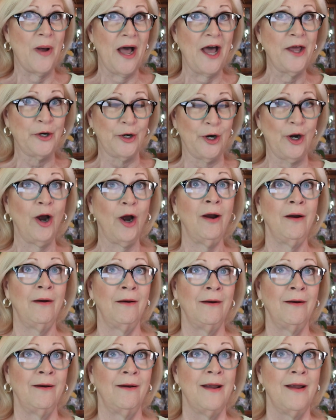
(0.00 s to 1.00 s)
butter,
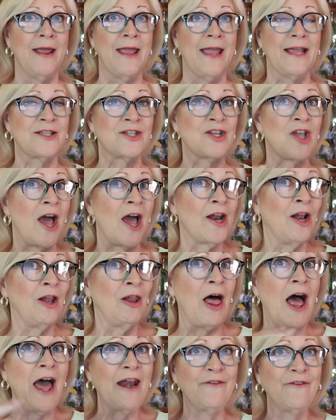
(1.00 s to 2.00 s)
it's got a
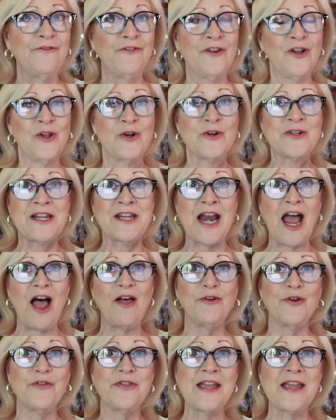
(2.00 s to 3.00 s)
lot of fillers and
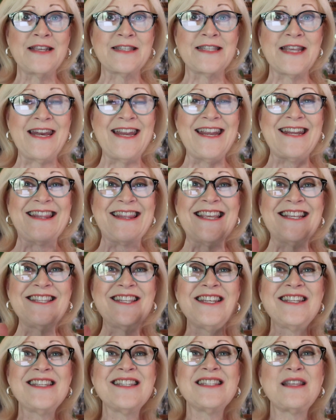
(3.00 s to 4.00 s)
other things in it.
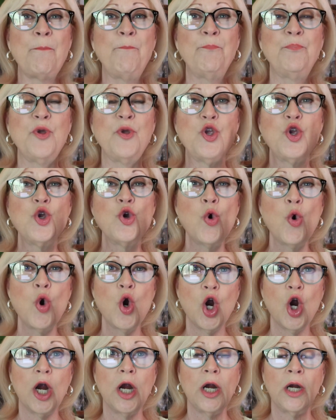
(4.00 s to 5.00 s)
This is the
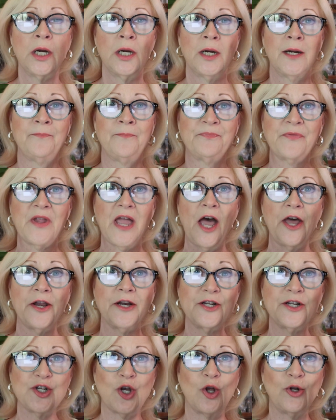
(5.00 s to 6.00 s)
pure
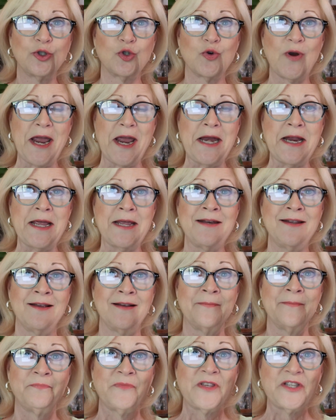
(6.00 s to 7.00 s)
unadulterated
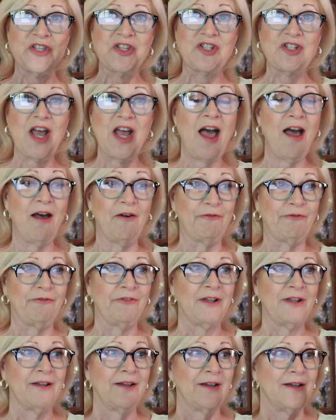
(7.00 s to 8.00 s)
stuff.
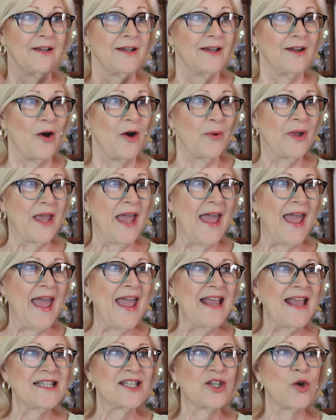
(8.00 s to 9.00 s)

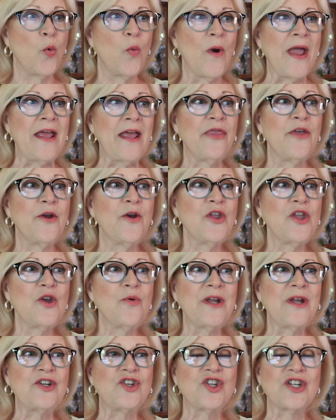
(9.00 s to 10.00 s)
Okay, so whether
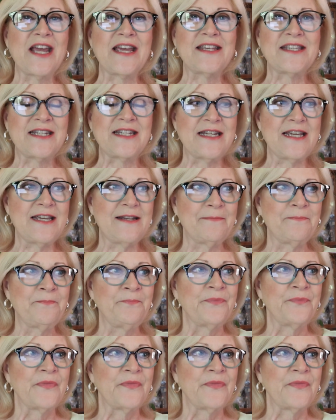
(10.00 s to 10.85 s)
you ingest it